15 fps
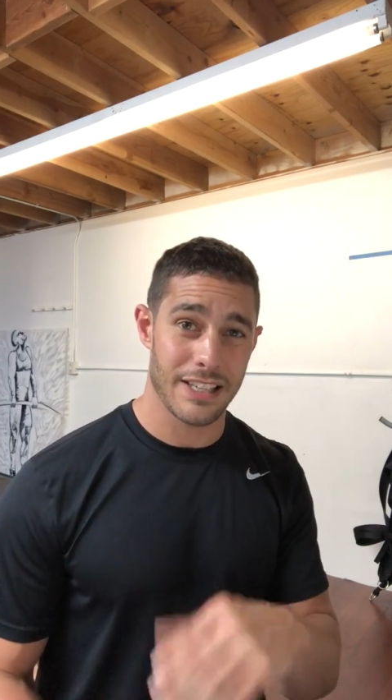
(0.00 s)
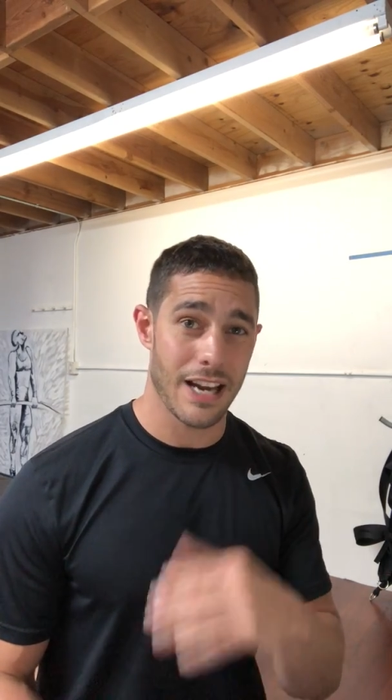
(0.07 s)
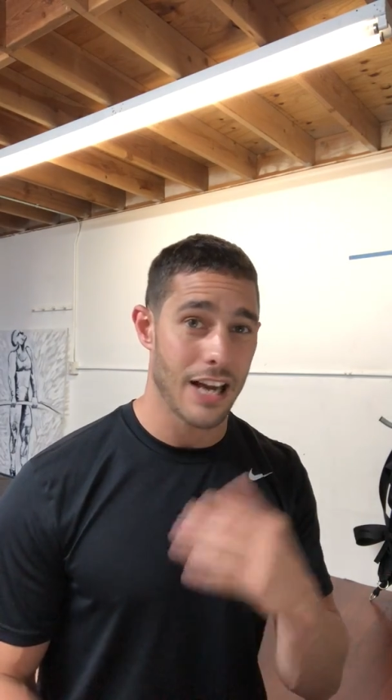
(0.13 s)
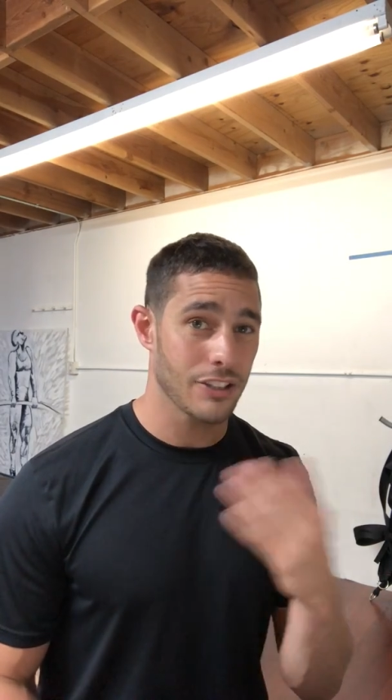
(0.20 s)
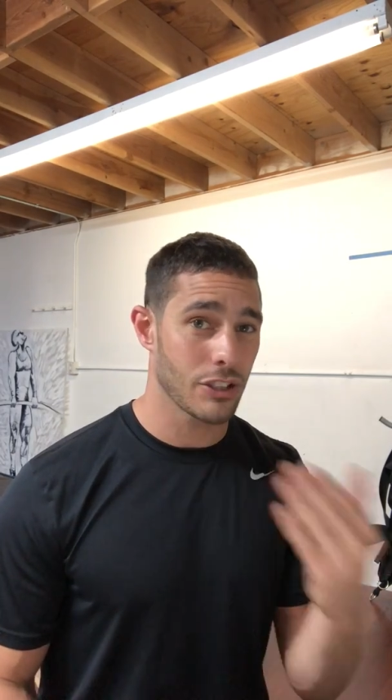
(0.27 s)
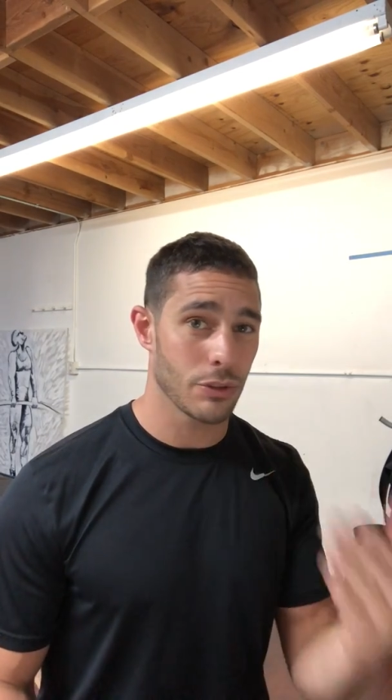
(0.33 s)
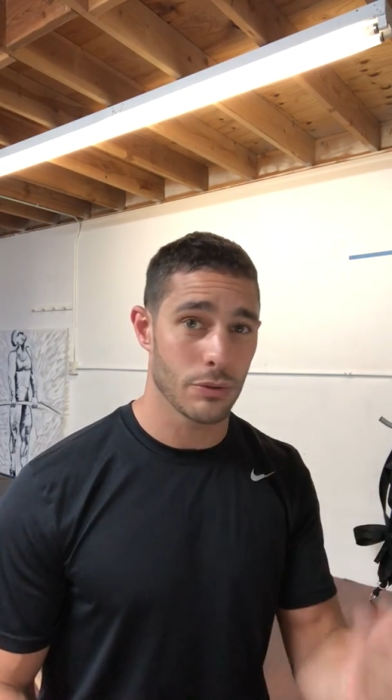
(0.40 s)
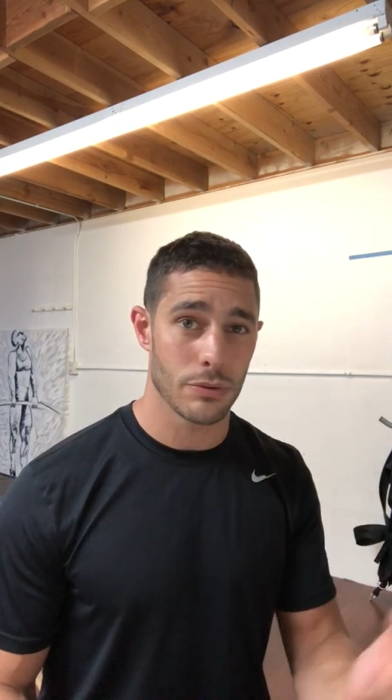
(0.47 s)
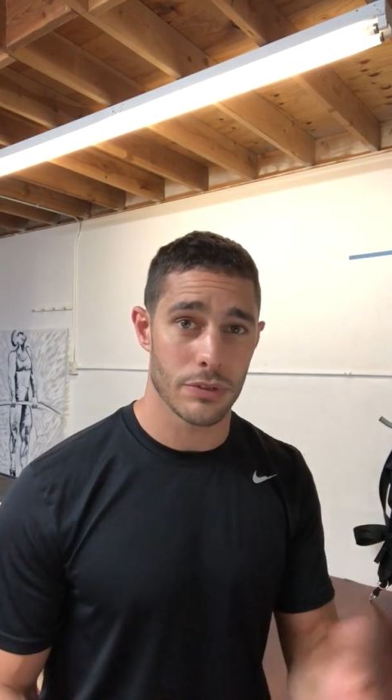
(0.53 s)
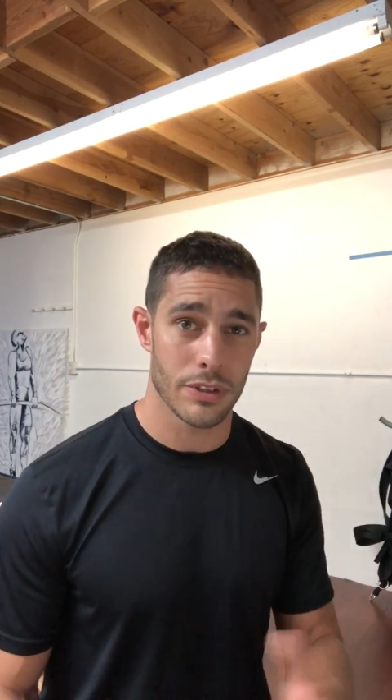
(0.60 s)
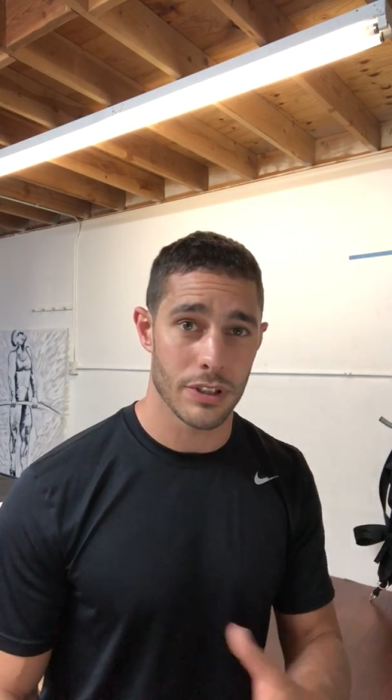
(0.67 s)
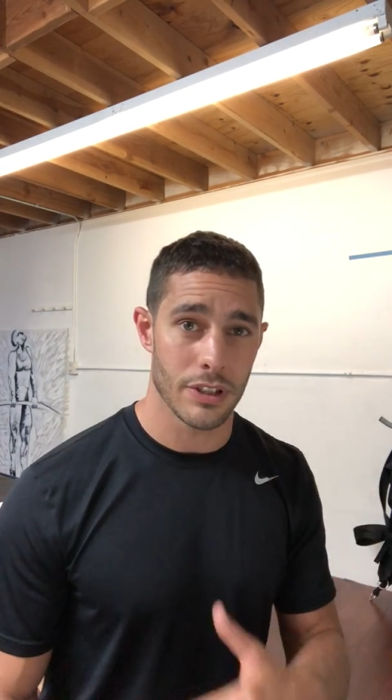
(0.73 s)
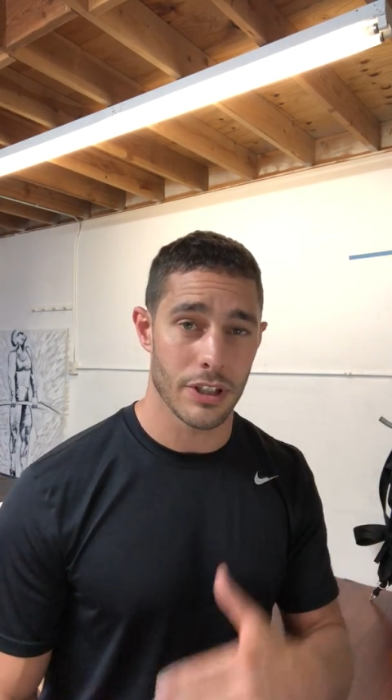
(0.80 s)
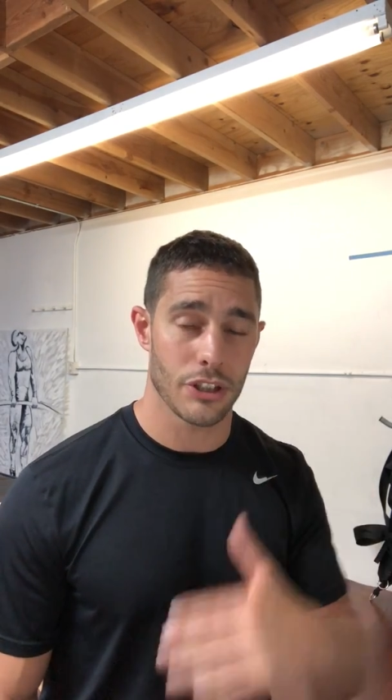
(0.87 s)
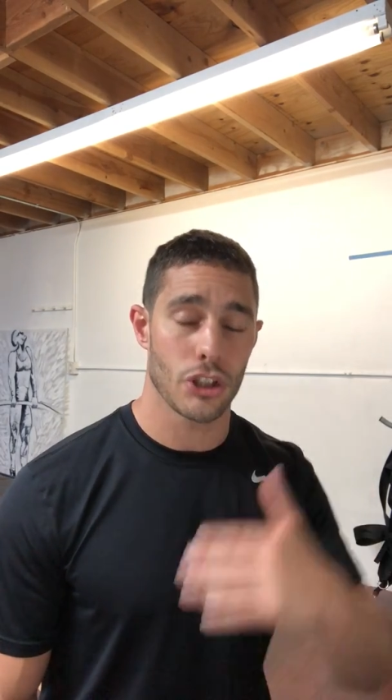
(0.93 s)
not to
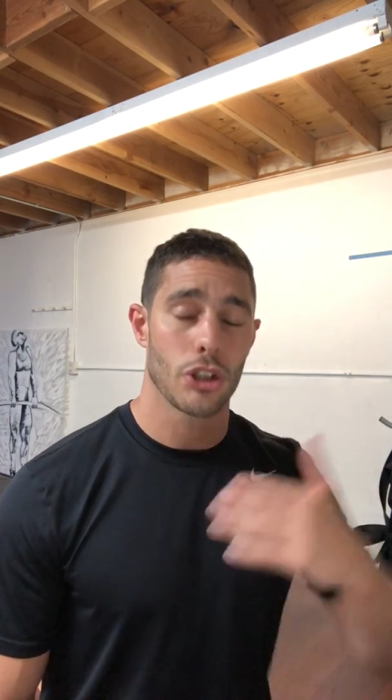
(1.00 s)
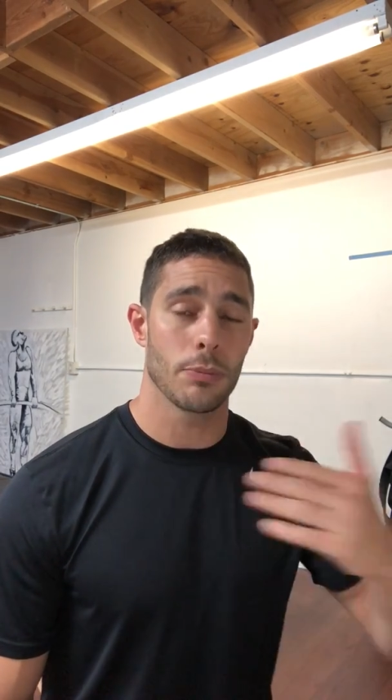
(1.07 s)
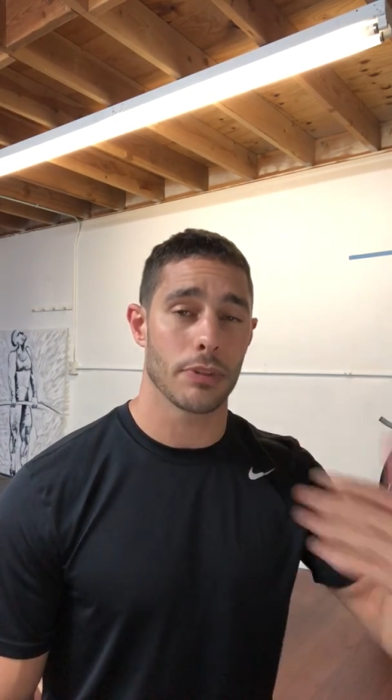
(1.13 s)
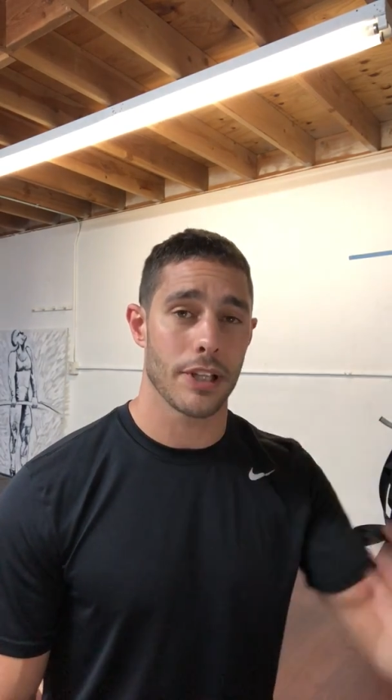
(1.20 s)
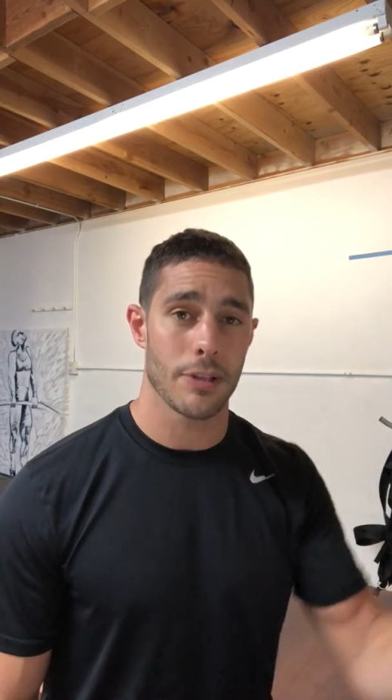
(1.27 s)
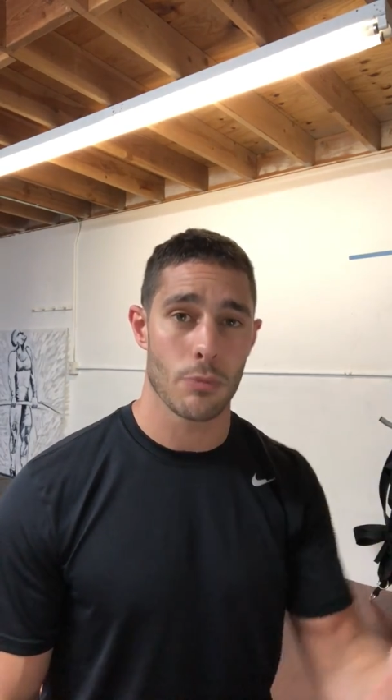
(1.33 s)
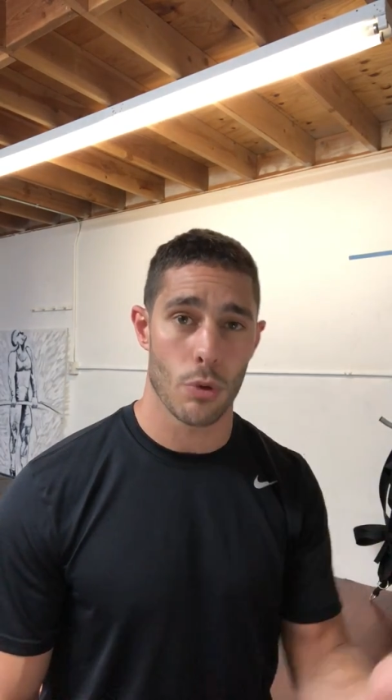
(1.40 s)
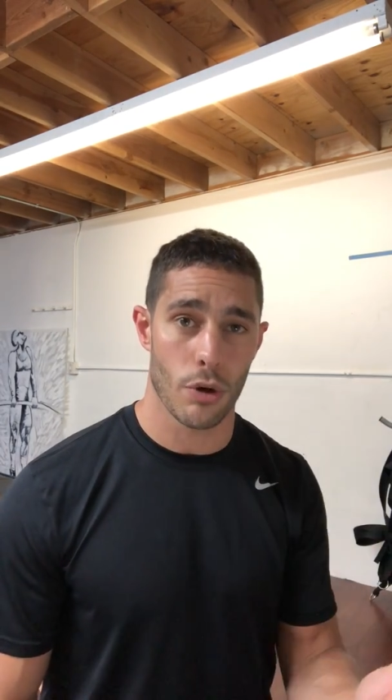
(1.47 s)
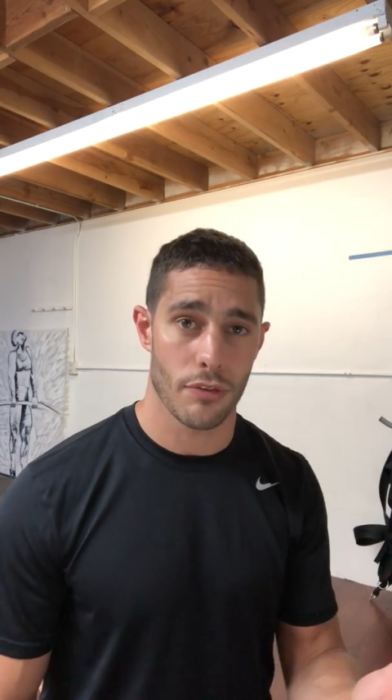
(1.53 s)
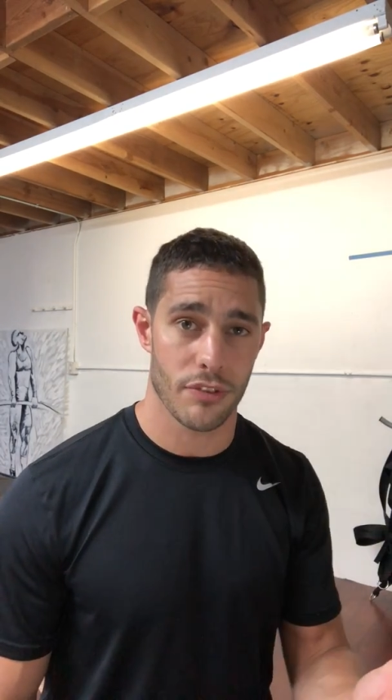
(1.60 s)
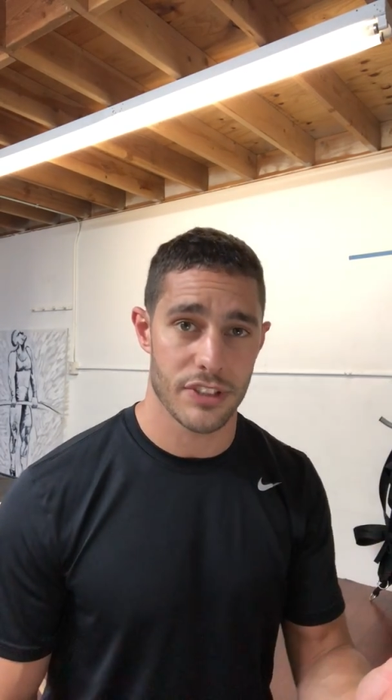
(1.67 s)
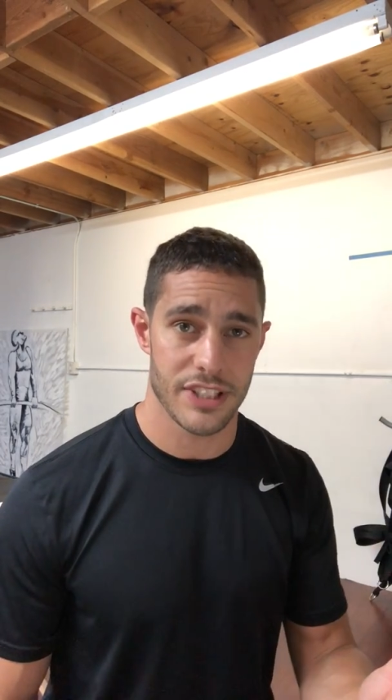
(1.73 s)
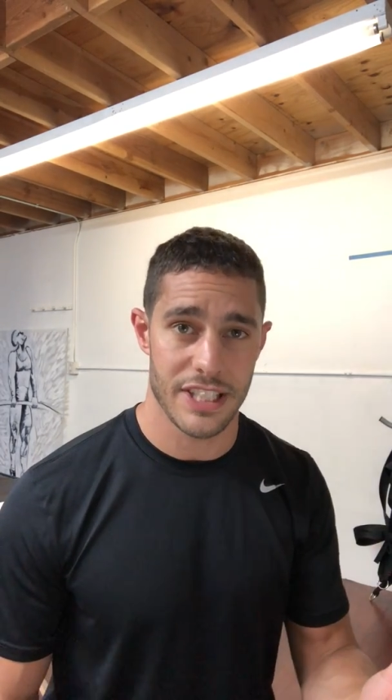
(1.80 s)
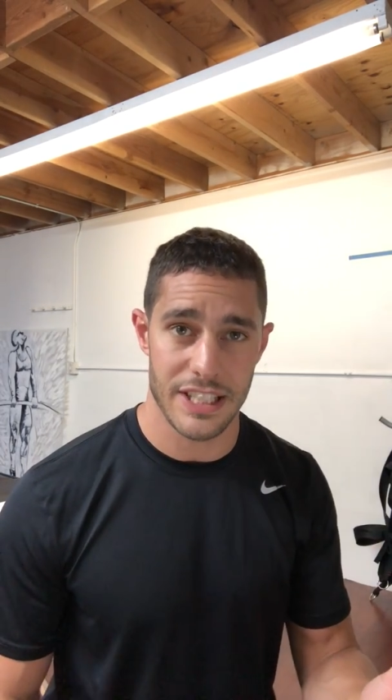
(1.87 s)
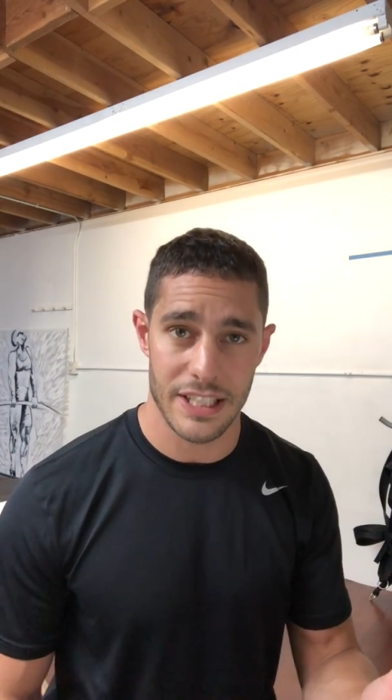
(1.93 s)
accumulate more
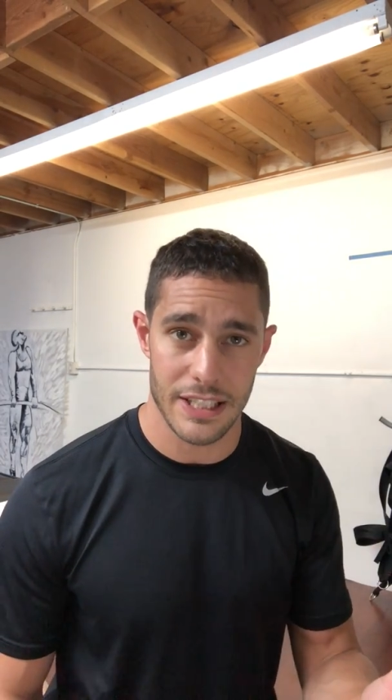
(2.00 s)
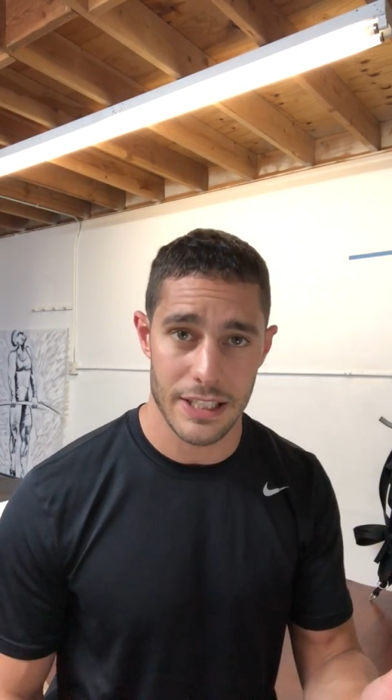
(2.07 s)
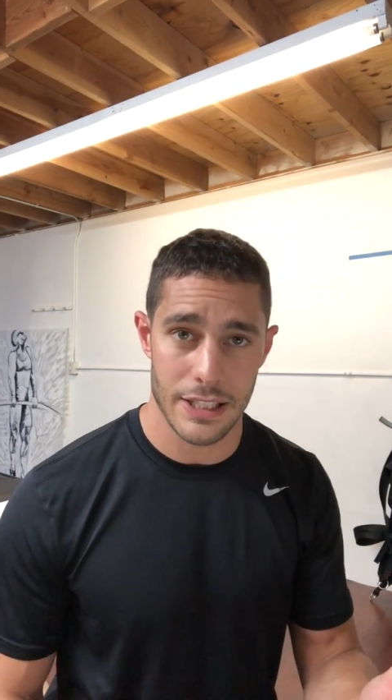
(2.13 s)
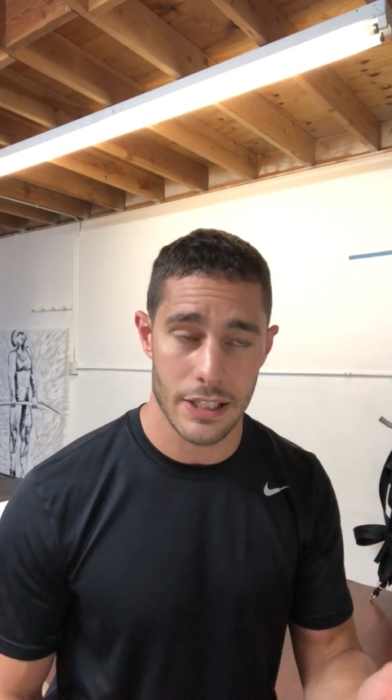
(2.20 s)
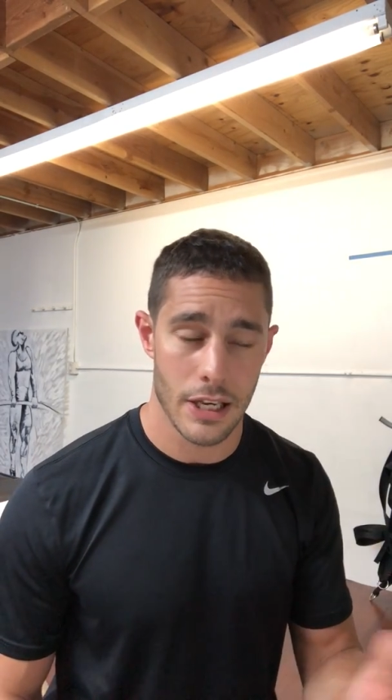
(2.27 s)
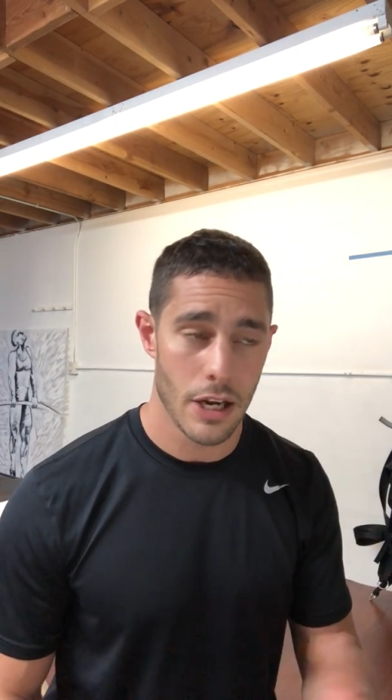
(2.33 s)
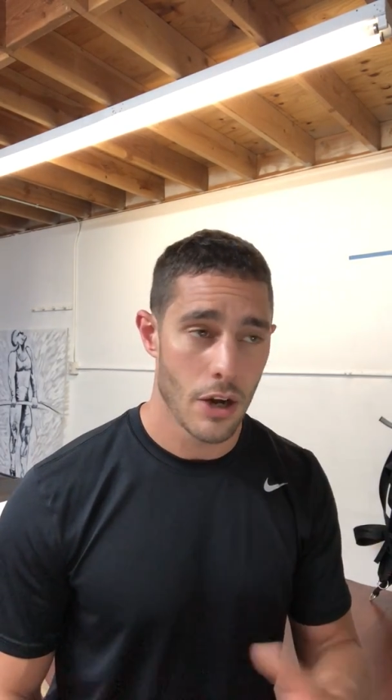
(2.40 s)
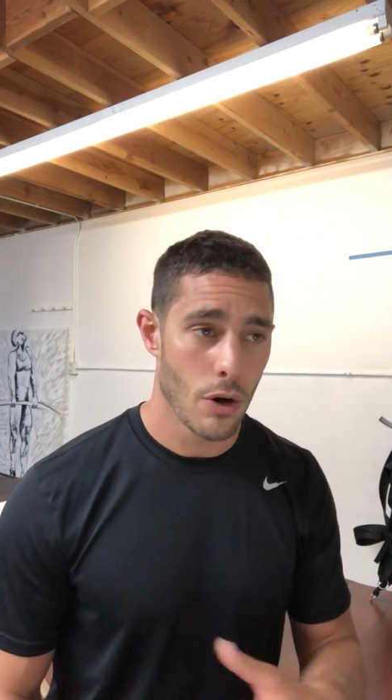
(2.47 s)
fatigue